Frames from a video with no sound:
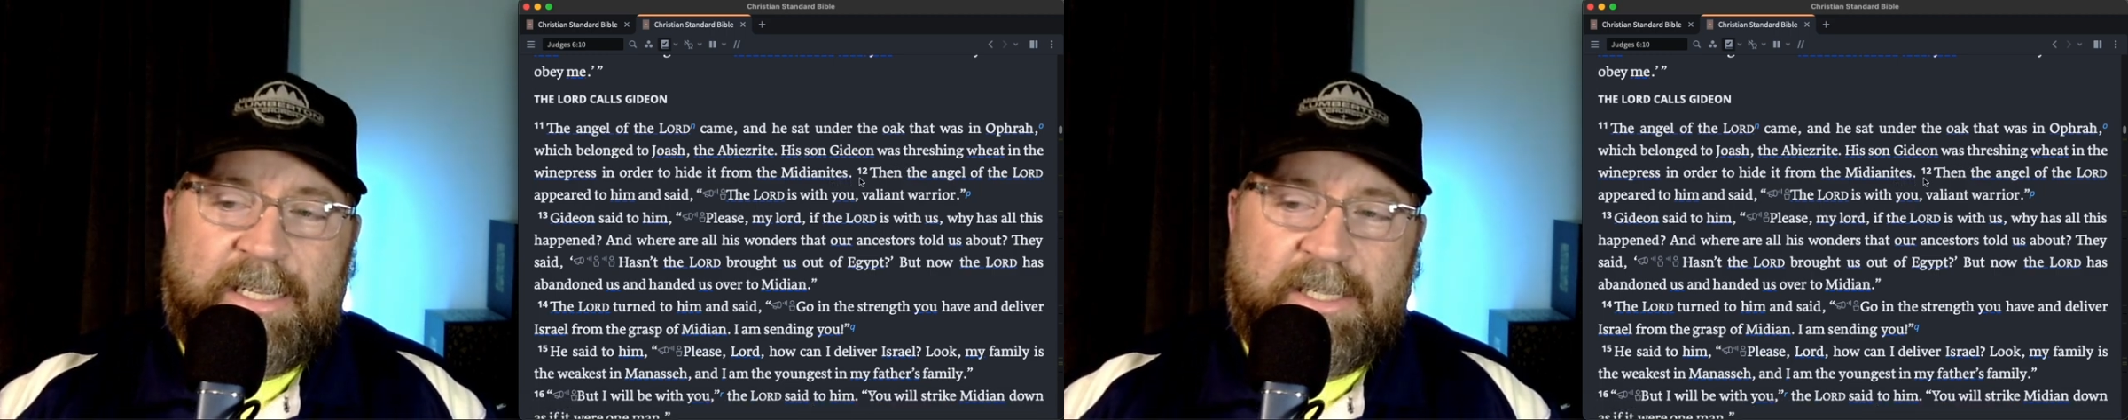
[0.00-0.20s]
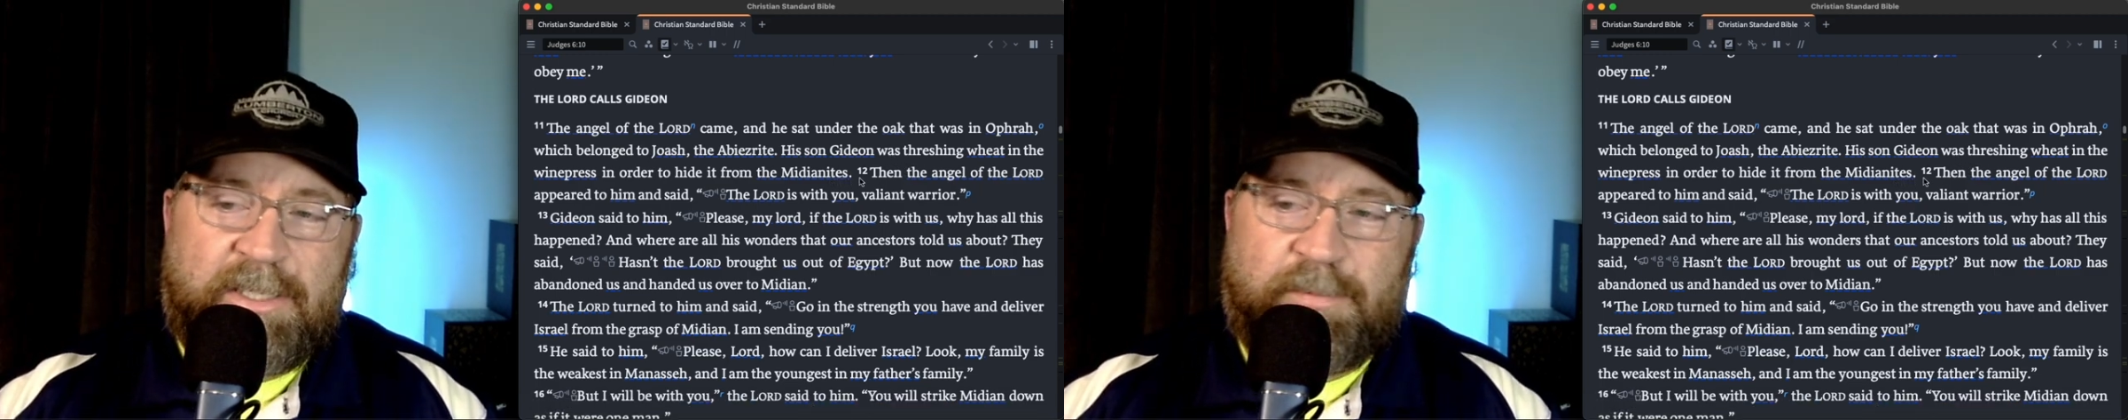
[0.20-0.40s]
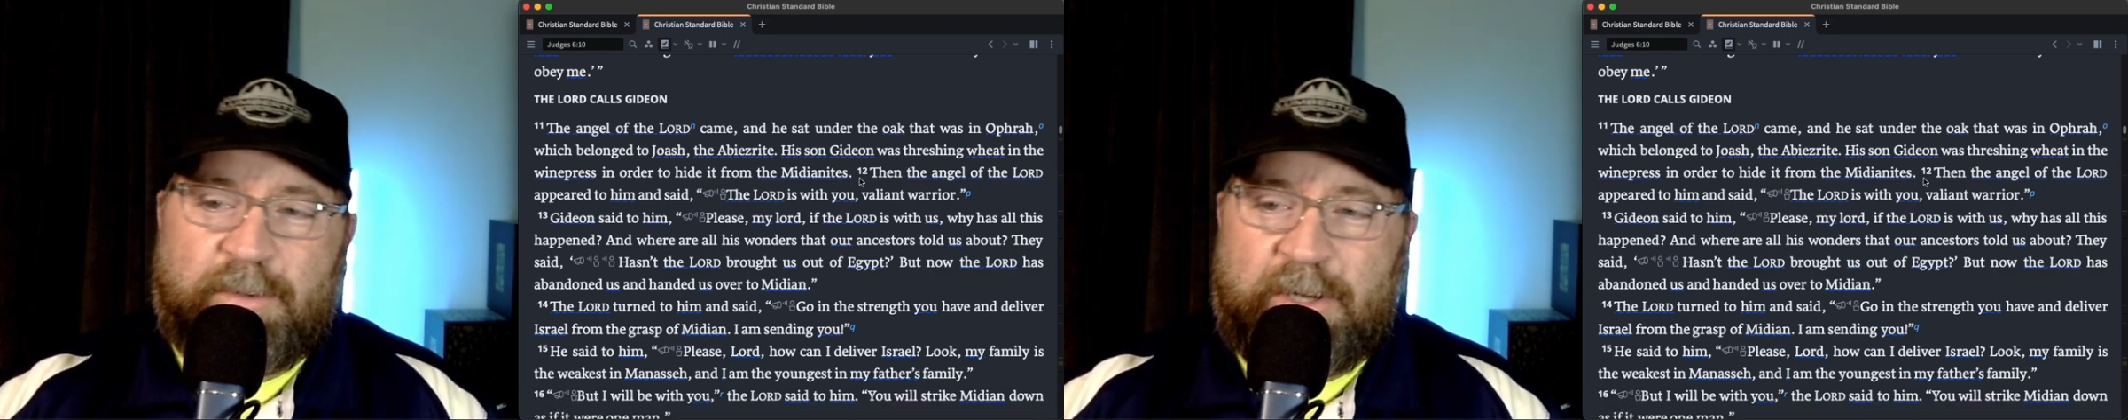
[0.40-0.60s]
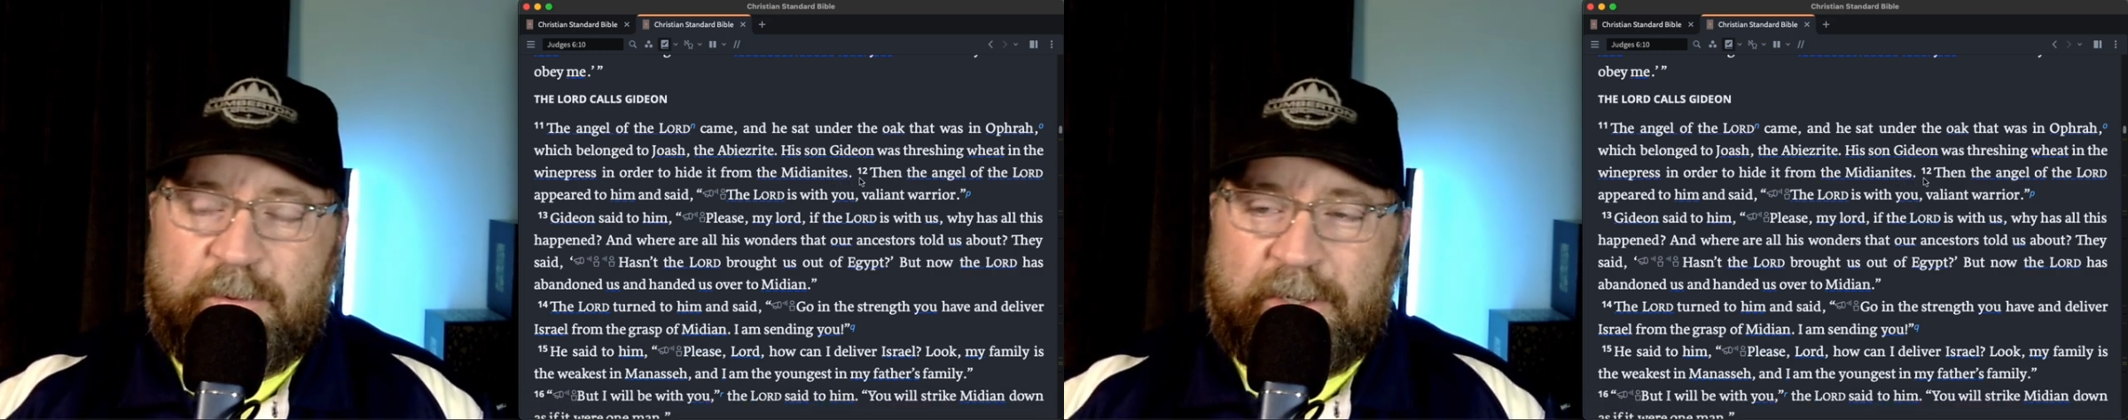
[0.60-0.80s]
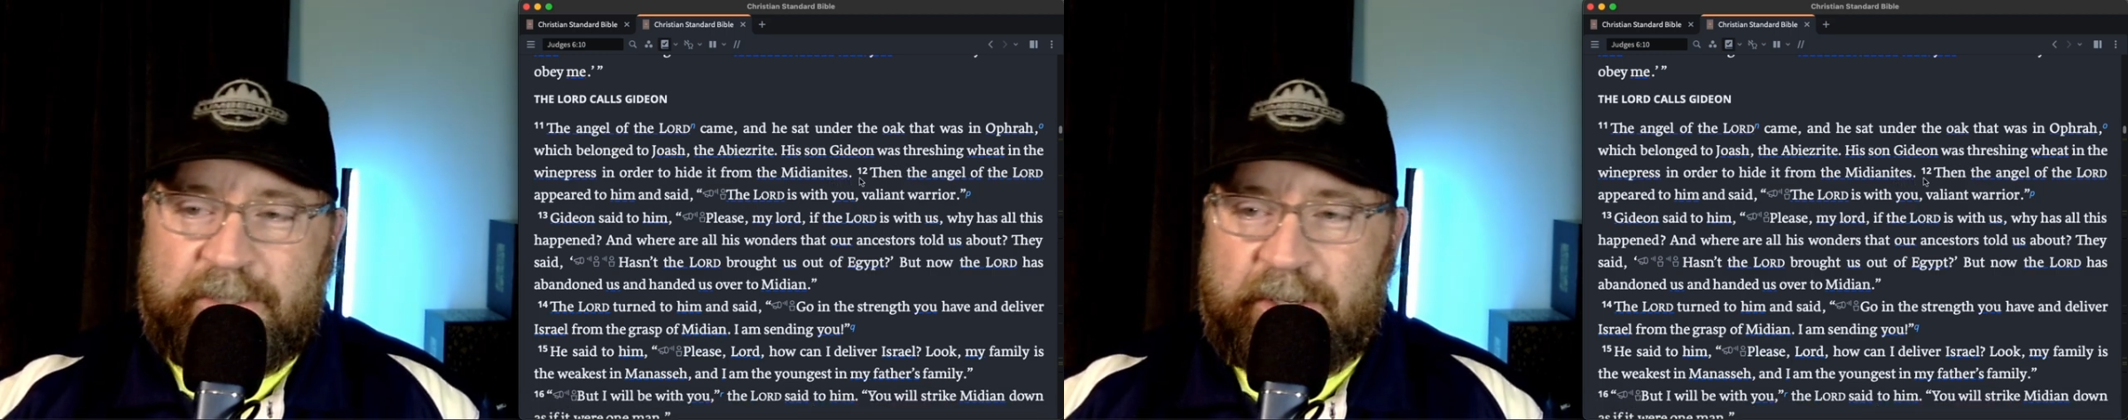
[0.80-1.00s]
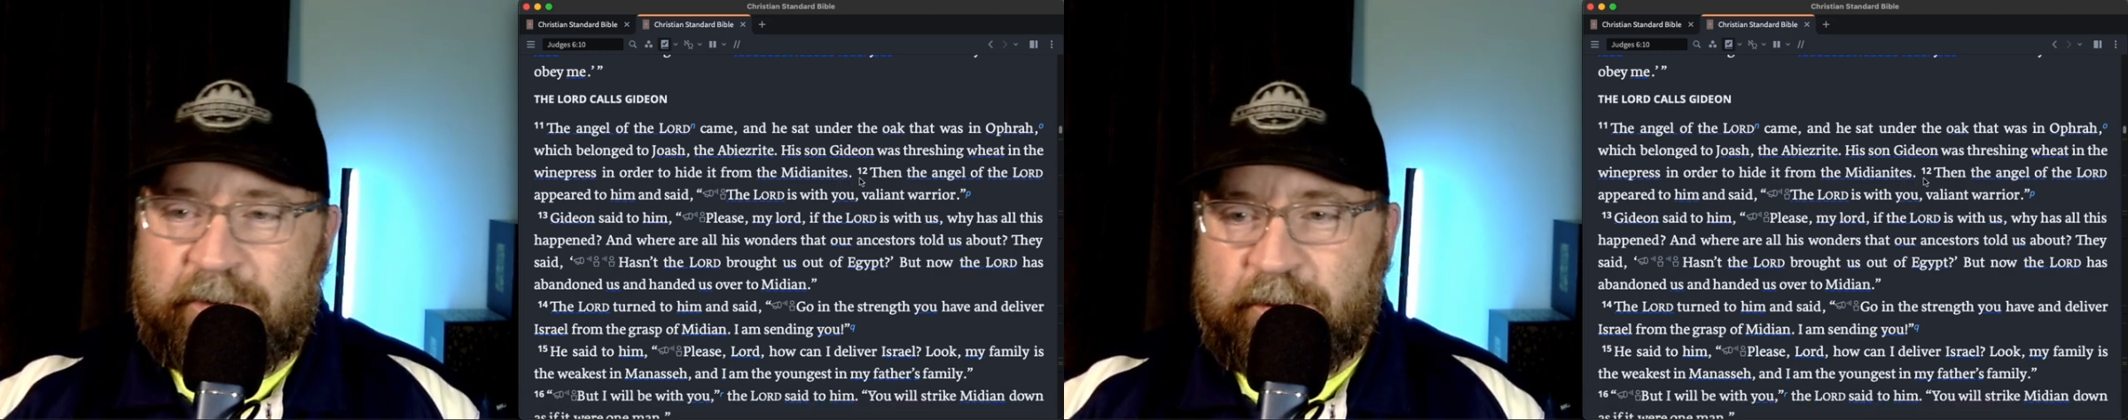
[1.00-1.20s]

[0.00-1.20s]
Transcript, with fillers: it's pretty well known